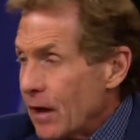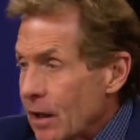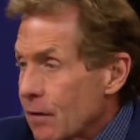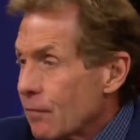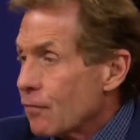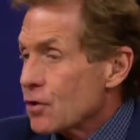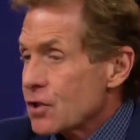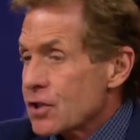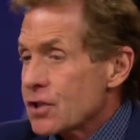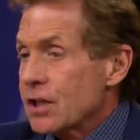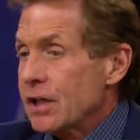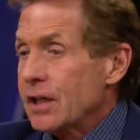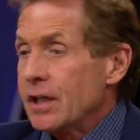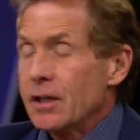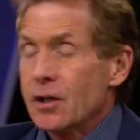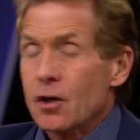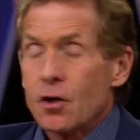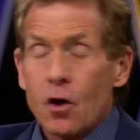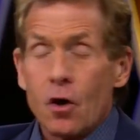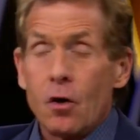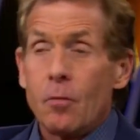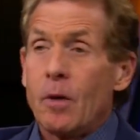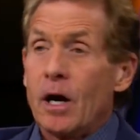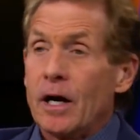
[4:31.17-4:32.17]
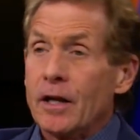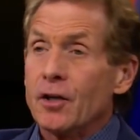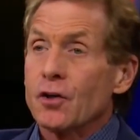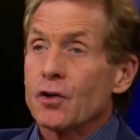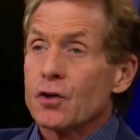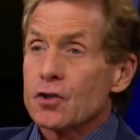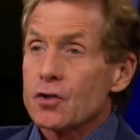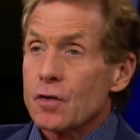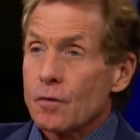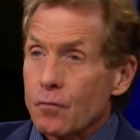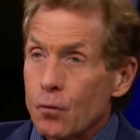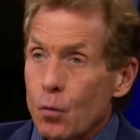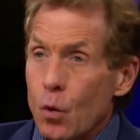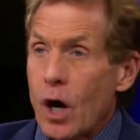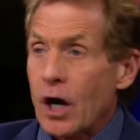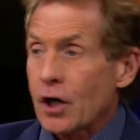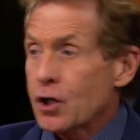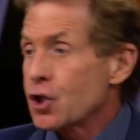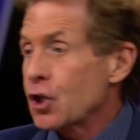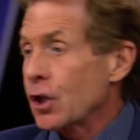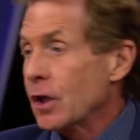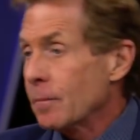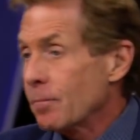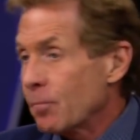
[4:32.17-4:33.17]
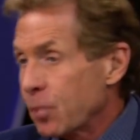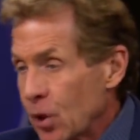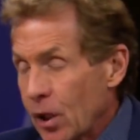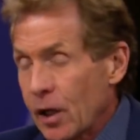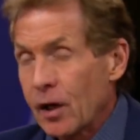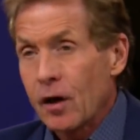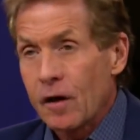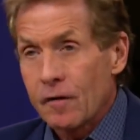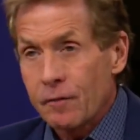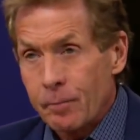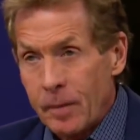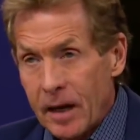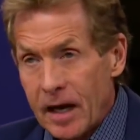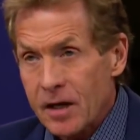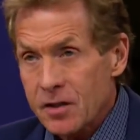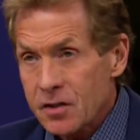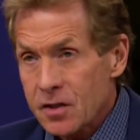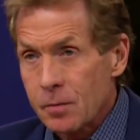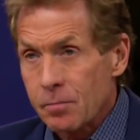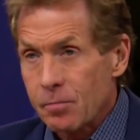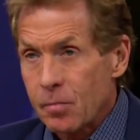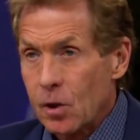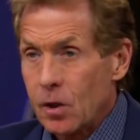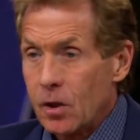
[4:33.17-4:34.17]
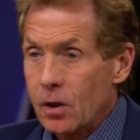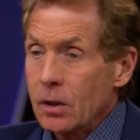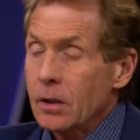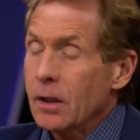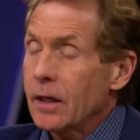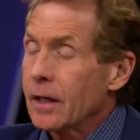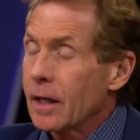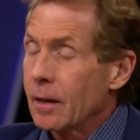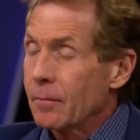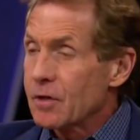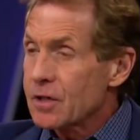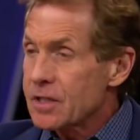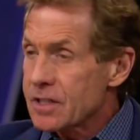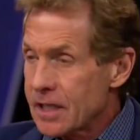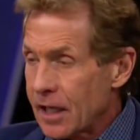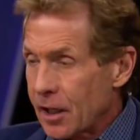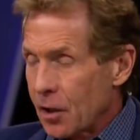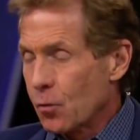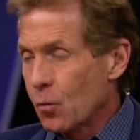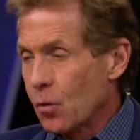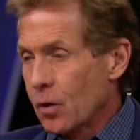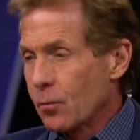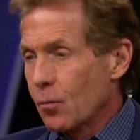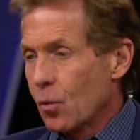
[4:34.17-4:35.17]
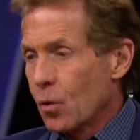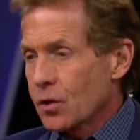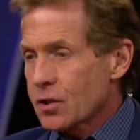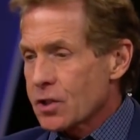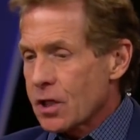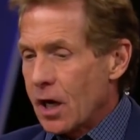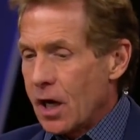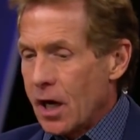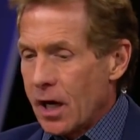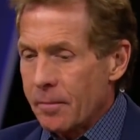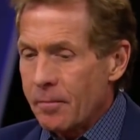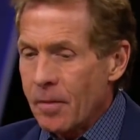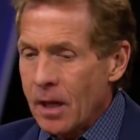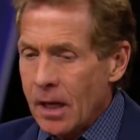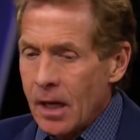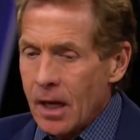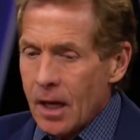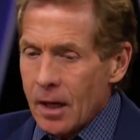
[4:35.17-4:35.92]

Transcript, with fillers: ever seen in all my years of watching playoff basketball. And I'm going to say it one more time.